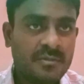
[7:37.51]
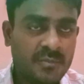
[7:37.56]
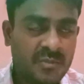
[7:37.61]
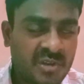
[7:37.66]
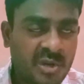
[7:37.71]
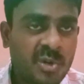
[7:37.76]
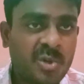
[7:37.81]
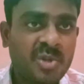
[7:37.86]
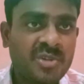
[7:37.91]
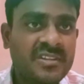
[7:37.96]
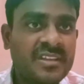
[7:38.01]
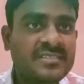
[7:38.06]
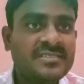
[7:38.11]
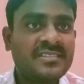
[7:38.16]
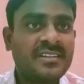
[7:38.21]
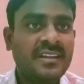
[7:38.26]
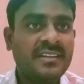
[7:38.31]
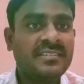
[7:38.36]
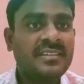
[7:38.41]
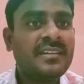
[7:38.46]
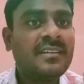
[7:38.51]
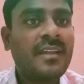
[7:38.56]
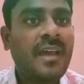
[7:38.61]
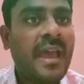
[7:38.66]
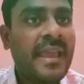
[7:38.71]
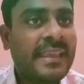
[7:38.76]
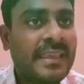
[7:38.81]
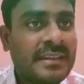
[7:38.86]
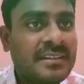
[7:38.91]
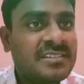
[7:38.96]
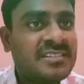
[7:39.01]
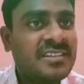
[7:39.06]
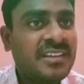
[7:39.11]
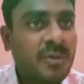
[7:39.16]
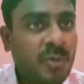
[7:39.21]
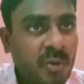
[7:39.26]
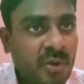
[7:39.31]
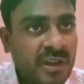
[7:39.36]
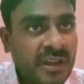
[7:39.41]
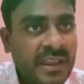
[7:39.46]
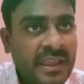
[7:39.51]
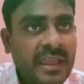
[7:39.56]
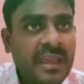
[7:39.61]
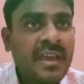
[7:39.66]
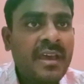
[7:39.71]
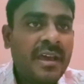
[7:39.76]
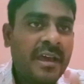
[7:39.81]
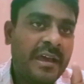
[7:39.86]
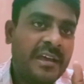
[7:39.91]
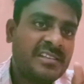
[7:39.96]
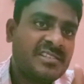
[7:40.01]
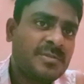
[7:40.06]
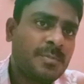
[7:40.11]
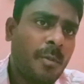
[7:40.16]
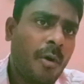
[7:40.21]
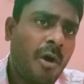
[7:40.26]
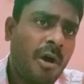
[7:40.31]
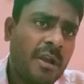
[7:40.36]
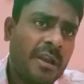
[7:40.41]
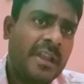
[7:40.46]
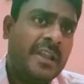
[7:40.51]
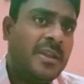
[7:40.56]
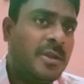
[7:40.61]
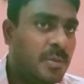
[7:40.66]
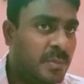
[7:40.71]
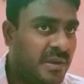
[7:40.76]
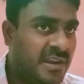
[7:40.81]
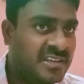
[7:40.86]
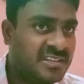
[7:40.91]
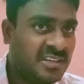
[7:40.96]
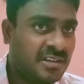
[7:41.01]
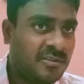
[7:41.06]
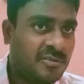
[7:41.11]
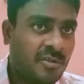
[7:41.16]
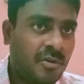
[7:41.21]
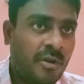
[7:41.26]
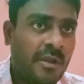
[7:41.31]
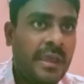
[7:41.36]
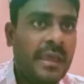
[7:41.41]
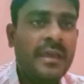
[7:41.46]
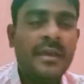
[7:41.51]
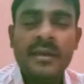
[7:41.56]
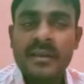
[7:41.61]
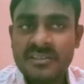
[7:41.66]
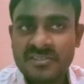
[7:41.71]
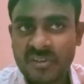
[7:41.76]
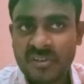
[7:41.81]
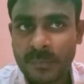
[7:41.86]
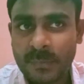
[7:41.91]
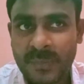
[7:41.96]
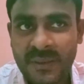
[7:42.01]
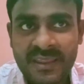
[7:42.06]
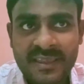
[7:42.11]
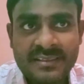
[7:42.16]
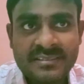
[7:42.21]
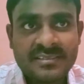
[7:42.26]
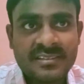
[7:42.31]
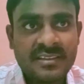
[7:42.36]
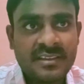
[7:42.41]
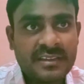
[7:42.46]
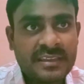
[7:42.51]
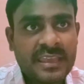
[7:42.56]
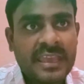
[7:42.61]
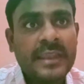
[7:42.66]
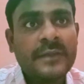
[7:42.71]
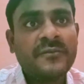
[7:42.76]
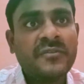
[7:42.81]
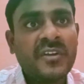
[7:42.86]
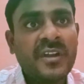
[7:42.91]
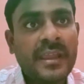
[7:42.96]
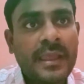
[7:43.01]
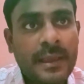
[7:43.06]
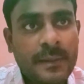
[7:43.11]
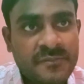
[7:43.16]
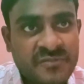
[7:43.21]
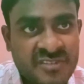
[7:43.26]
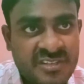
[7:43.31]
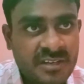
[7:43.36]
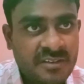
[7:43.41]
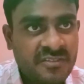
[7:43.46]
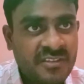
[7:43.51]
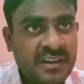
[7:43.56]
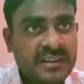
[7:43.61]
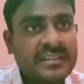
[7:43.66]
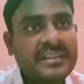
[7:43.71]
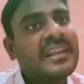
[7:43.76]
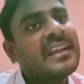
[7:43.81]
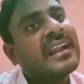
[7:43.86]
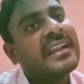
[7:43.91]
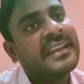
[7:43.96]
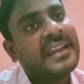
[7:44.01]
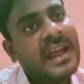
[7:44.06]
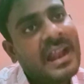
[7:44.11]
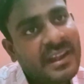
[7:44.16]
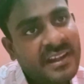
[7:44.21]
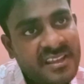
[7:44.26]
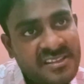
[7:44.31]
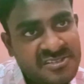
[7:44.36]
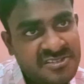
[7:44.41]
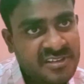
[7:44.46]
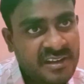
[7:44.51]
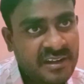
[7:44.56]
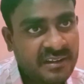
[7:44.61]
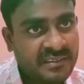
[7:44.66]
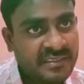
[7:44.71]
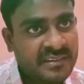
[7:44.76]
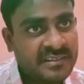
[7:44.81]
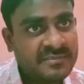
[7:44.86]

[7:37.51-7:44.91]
Due to this reason, I can see only a small illumination. Okay, so please carefully observe that and understand.